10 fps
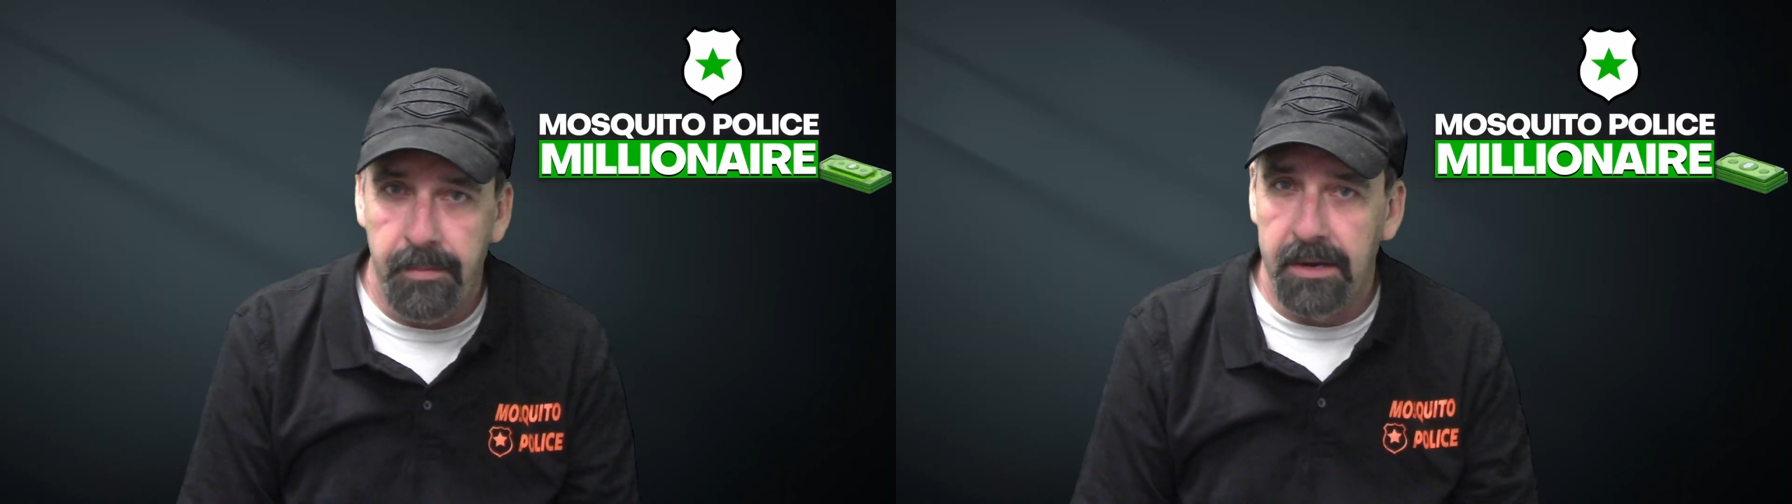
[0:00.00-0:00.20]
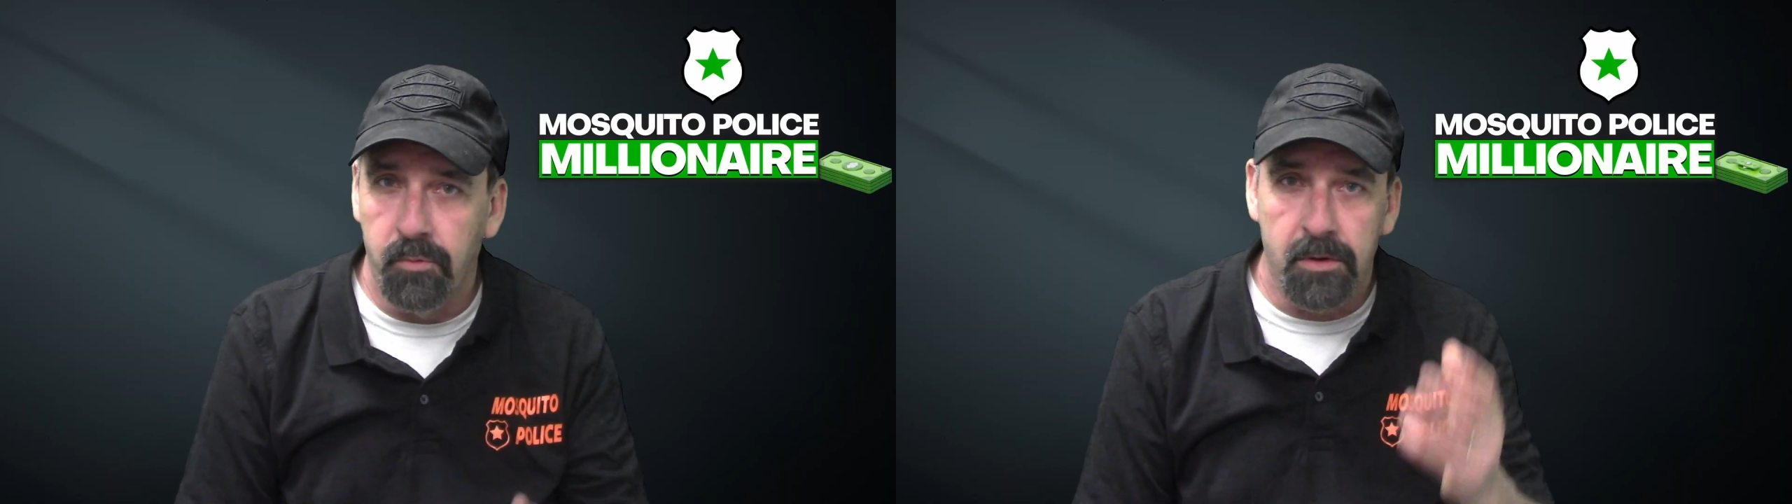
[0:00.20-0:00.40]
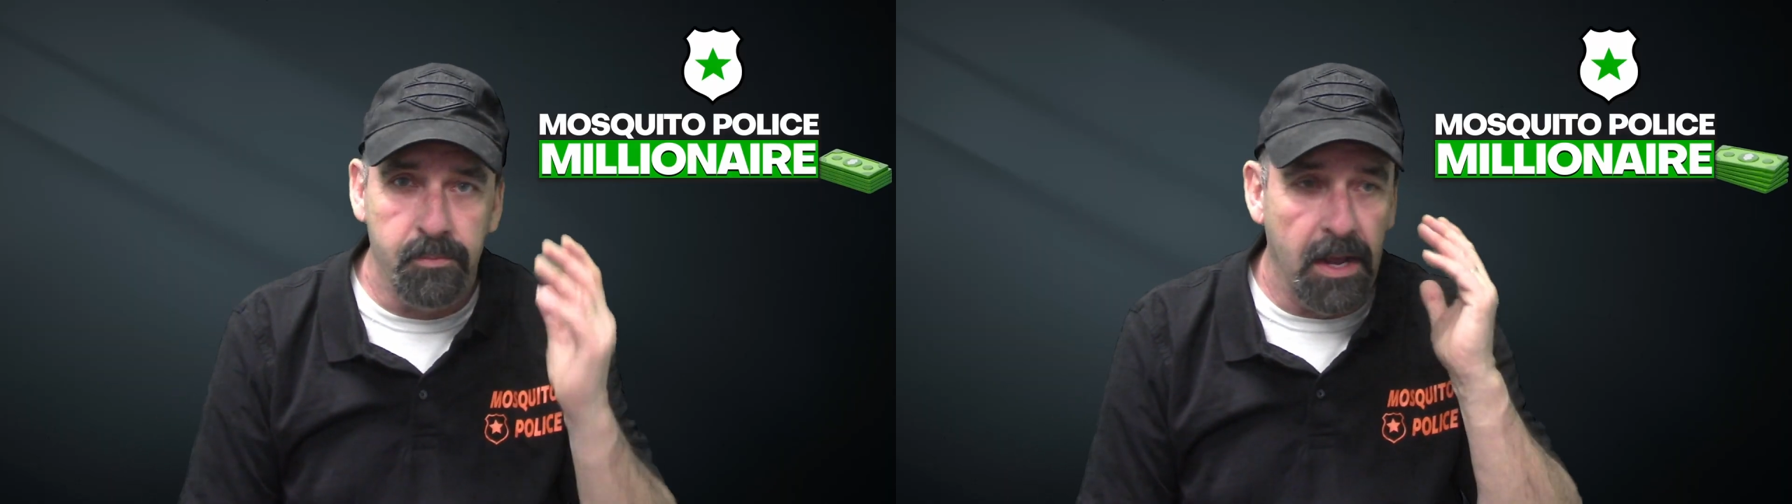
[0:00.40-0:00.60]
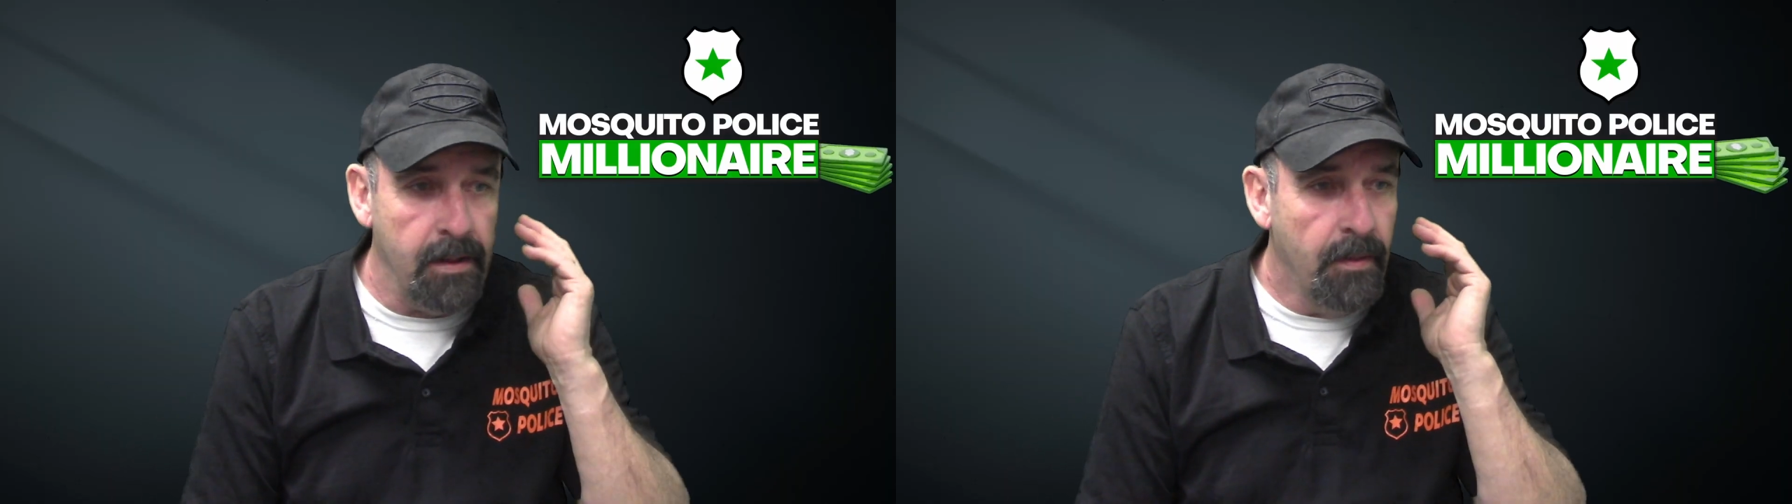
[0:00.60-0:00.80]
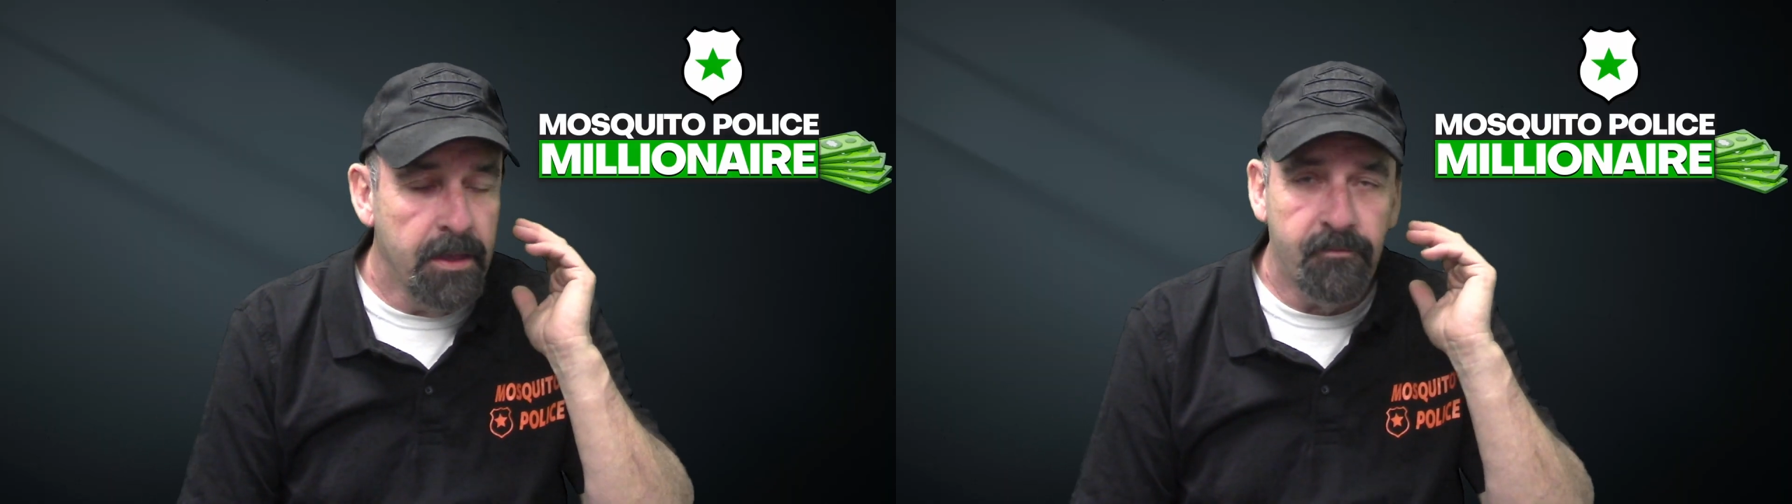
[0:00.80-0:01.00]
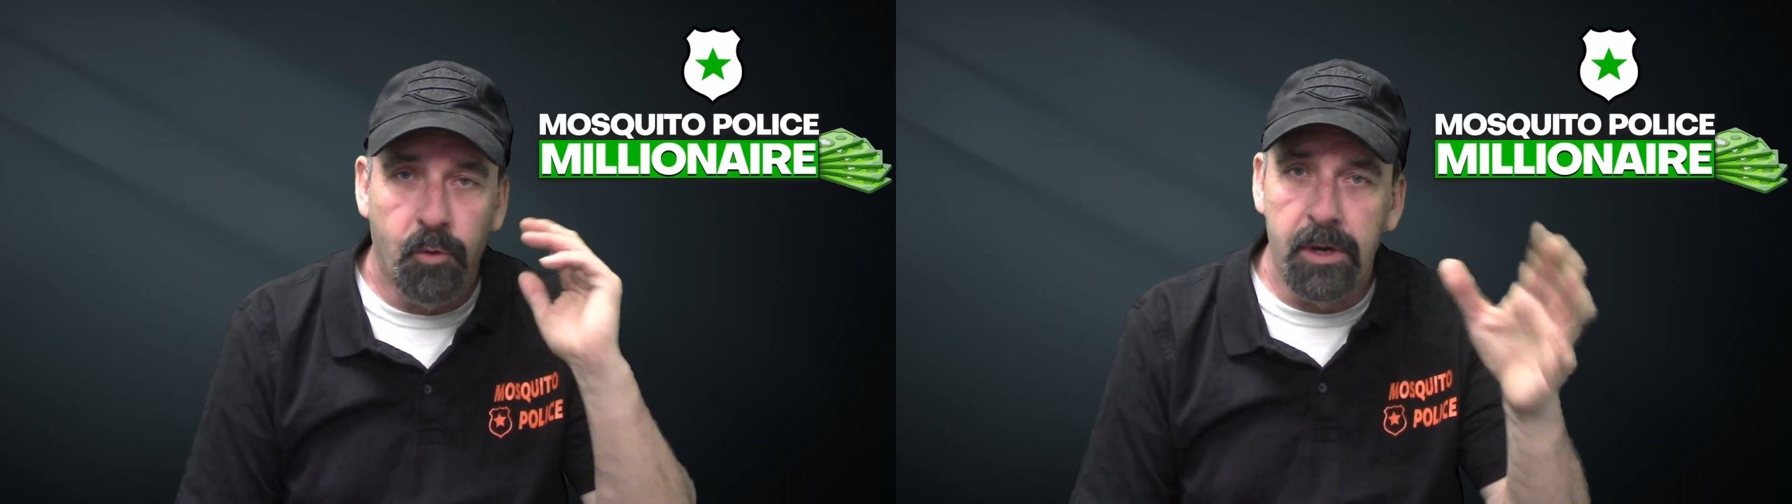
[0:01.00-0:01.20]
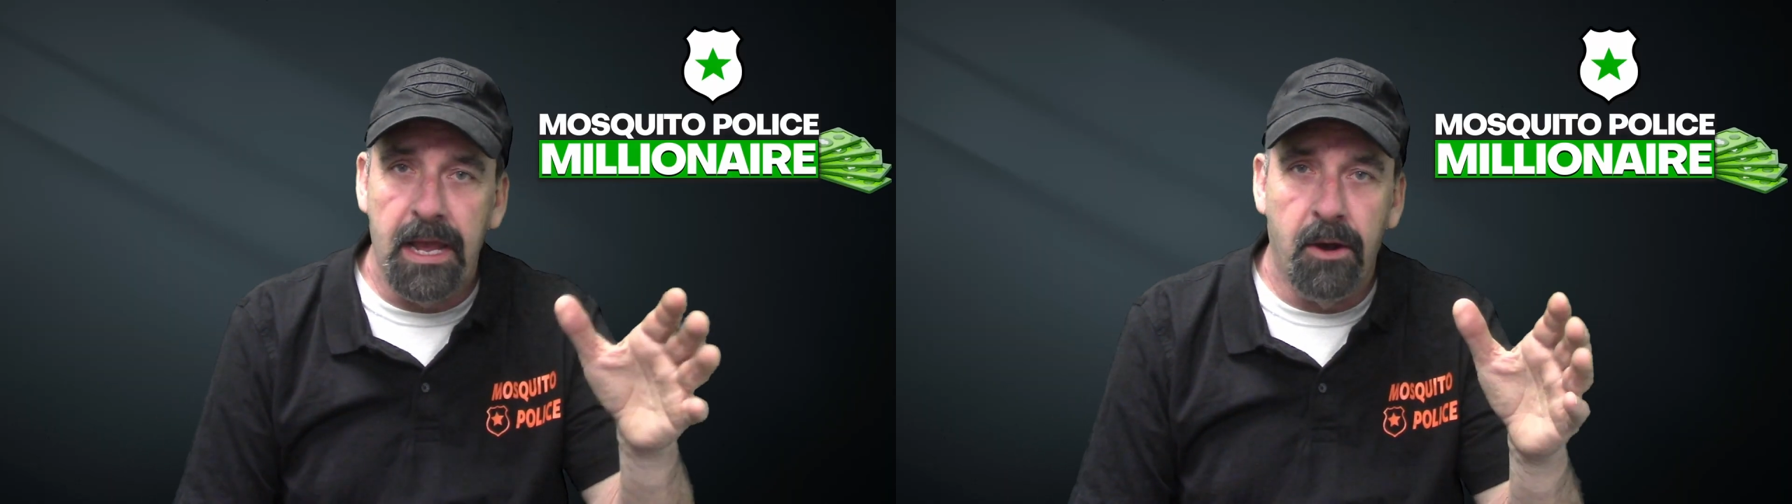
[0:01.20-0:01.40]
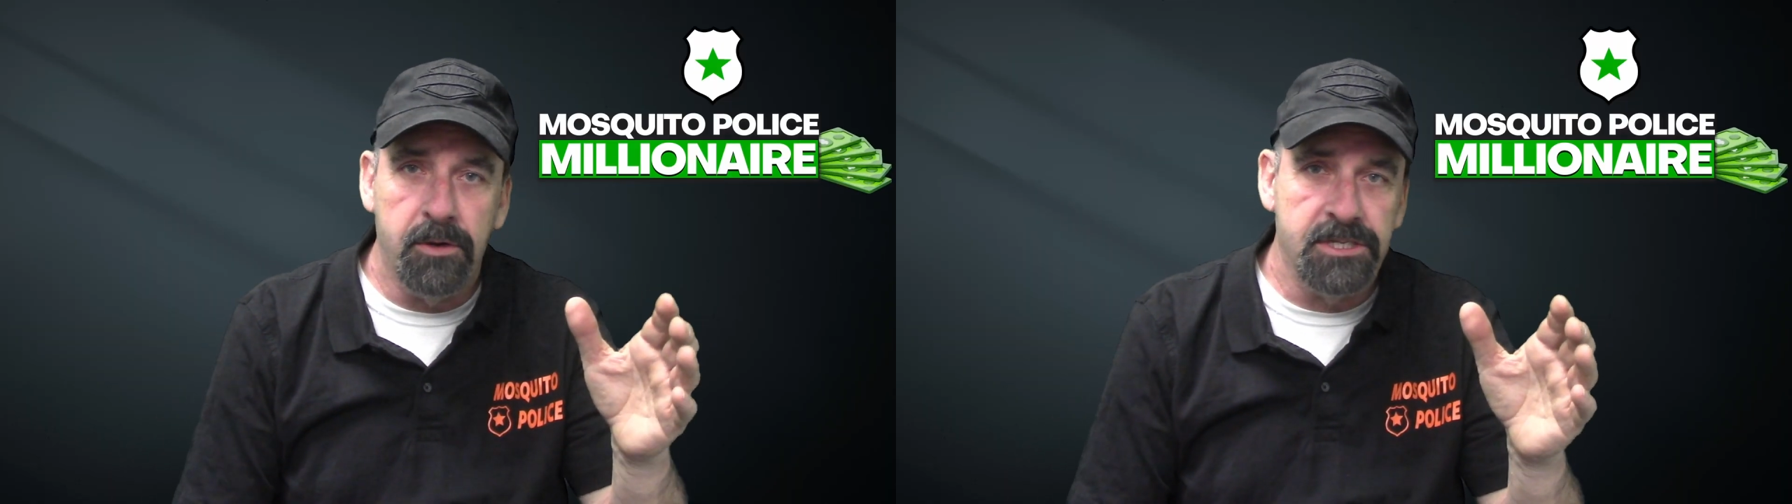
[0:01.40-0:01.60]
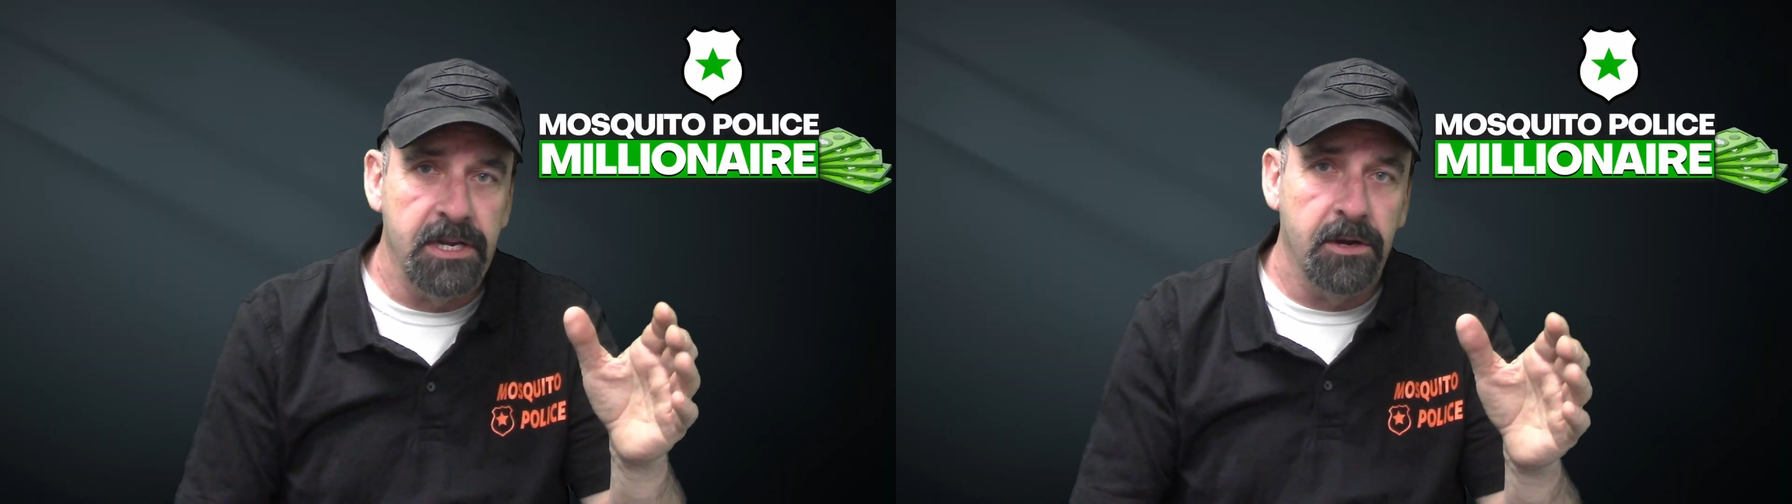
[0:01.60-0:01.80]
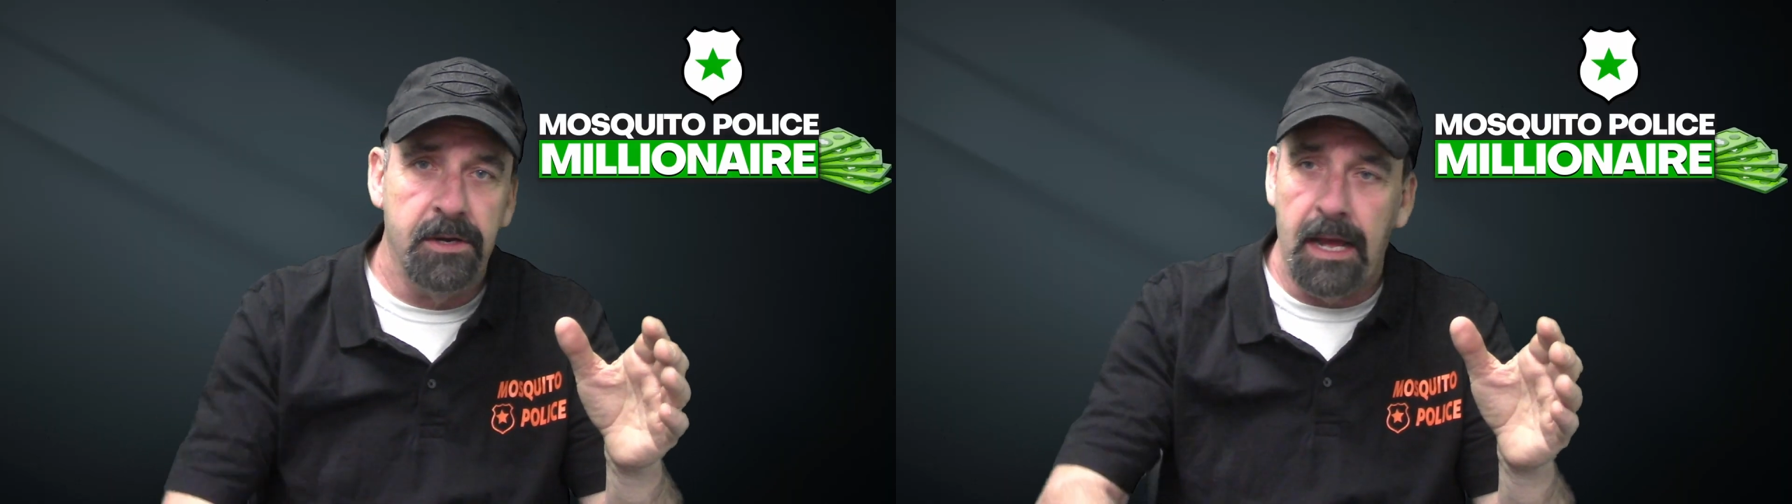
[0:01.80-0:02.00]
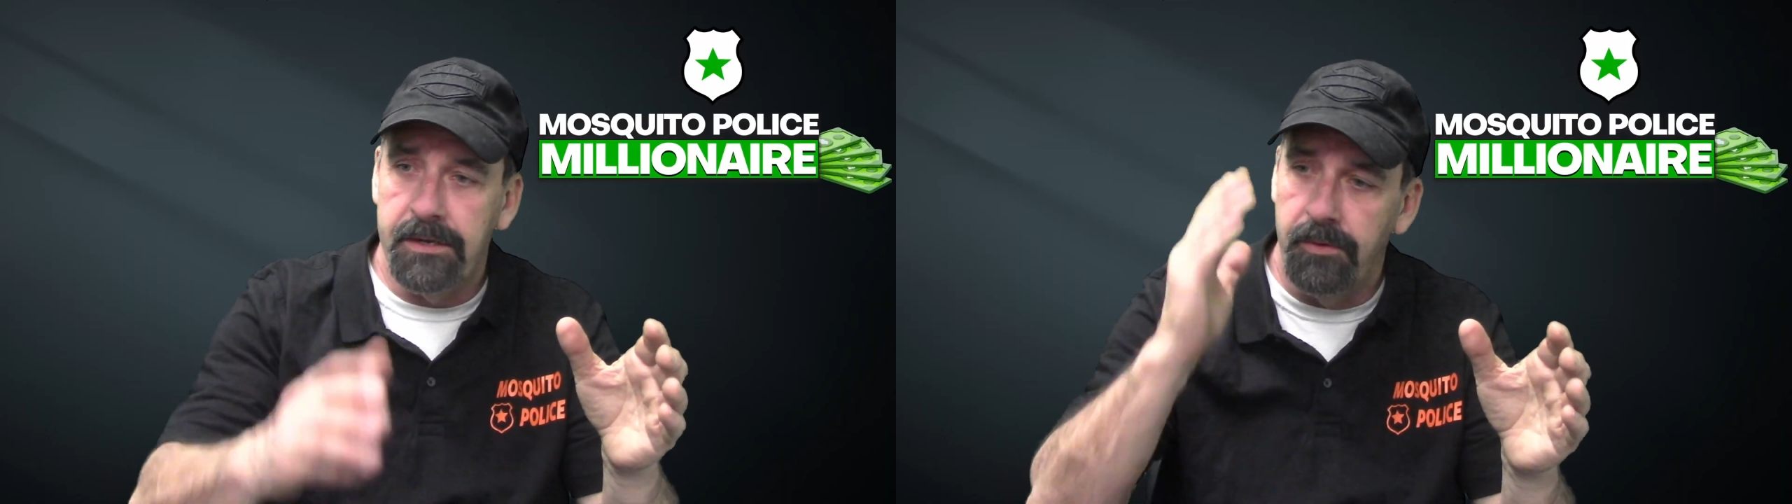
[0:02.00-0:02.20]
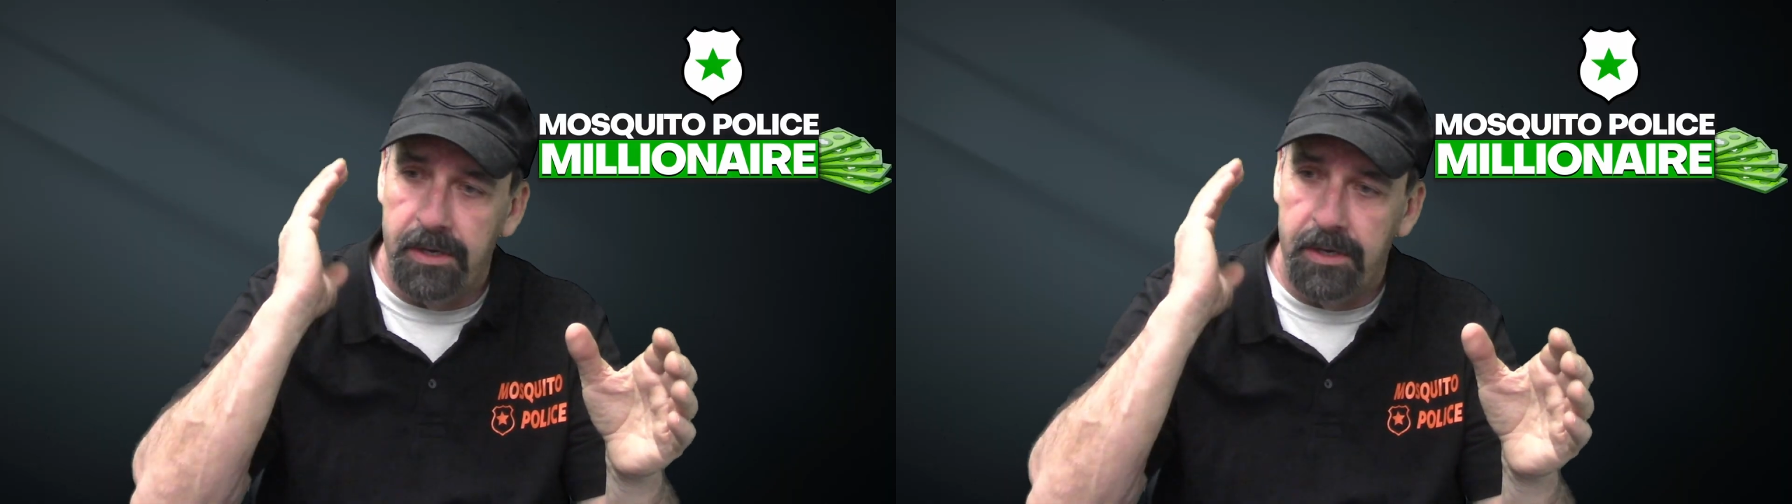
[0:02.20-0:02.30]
I'd work my 40 hours here and I'd do